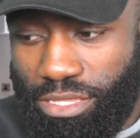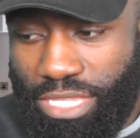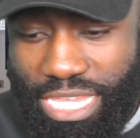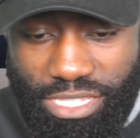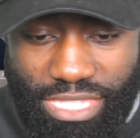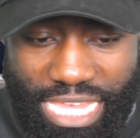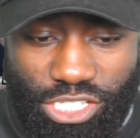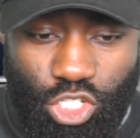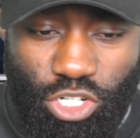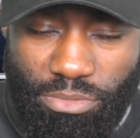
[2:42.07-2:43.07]
These
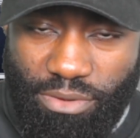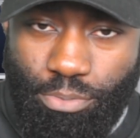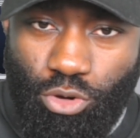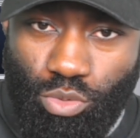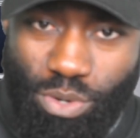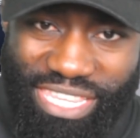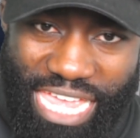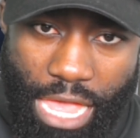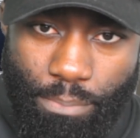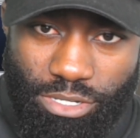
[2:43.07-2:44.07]
things shouldn't report when they
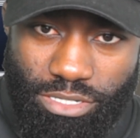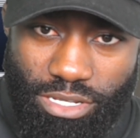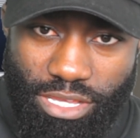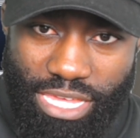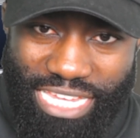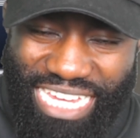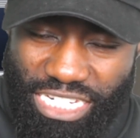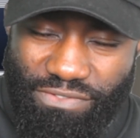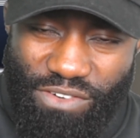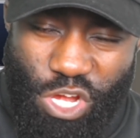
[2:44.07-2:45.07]
happened. It's
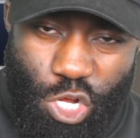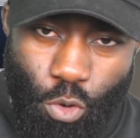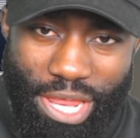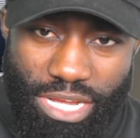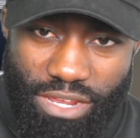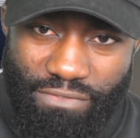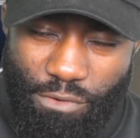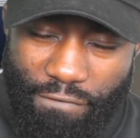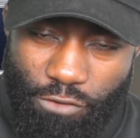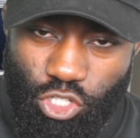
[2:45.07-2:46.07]
actually very annoying and
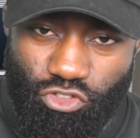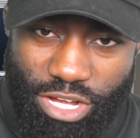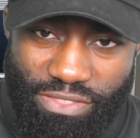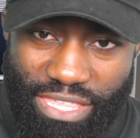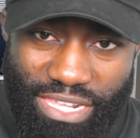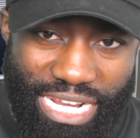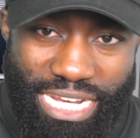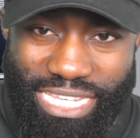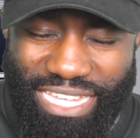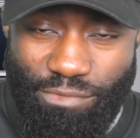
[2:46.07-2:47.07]
very frustrating that the
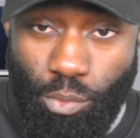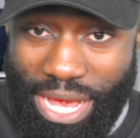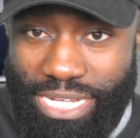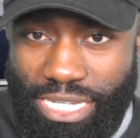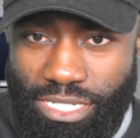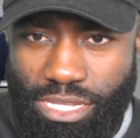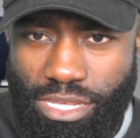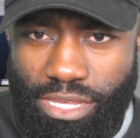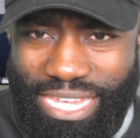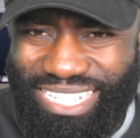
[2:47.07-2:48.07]
ladies have waited
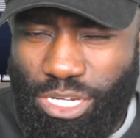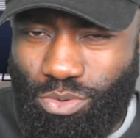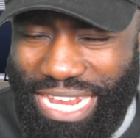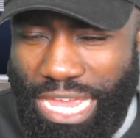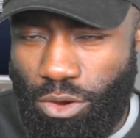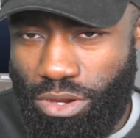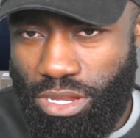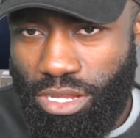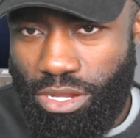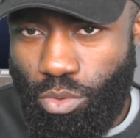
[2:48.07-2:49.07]
until now.
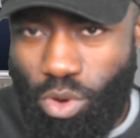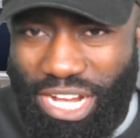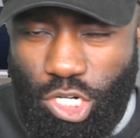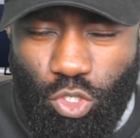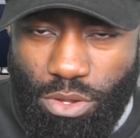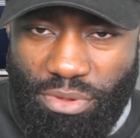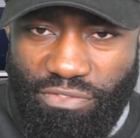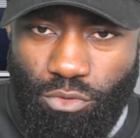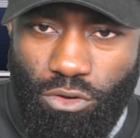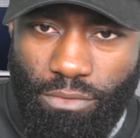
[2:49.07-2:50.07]
Why not do it
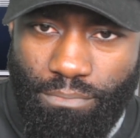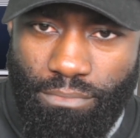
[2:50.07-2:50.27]
before?